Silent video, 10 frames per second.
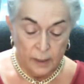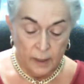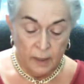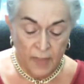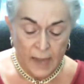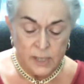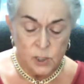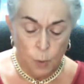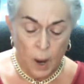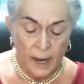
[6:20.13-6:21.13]
That
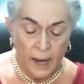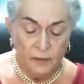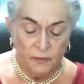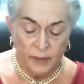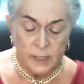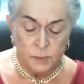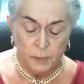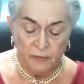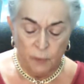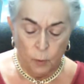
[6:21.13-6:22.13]
is why I fled
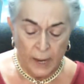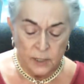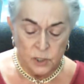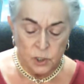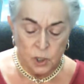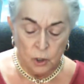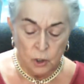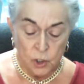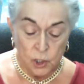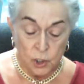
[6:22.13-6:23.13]
beforehand to
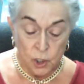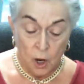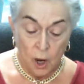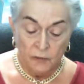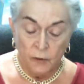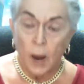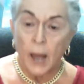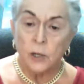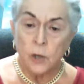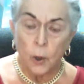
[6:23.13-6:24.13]
Tarshish, for
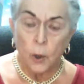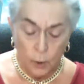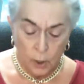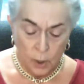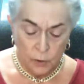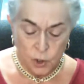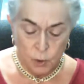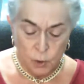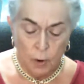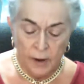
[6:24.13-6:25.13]
I know that
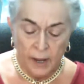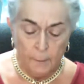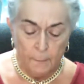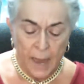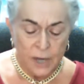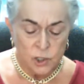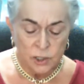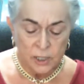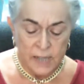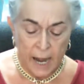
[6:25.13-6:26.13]
you are a
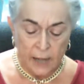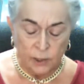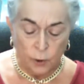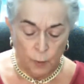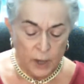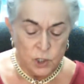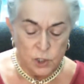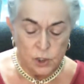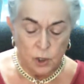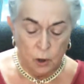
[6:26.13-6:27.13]
compassionate and
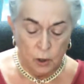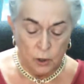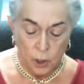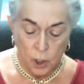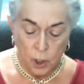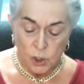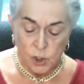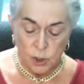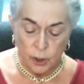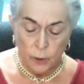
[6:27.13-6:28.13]
gracious God,
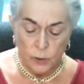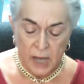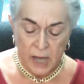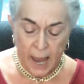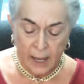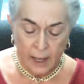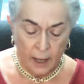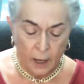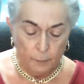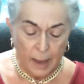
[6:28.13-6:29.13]
slow to anger,
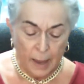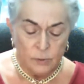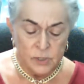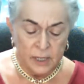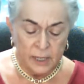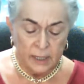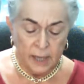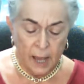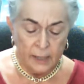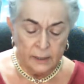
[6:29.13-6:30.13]
abounding in
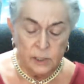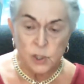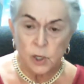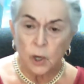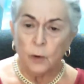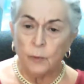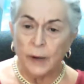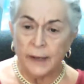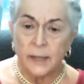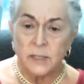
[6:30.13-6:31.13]
kindness,
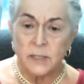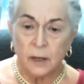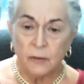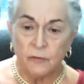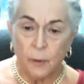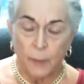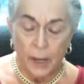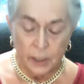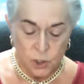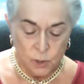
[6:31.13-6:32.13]
relenting from
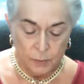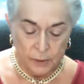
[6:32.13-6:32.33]
punishment.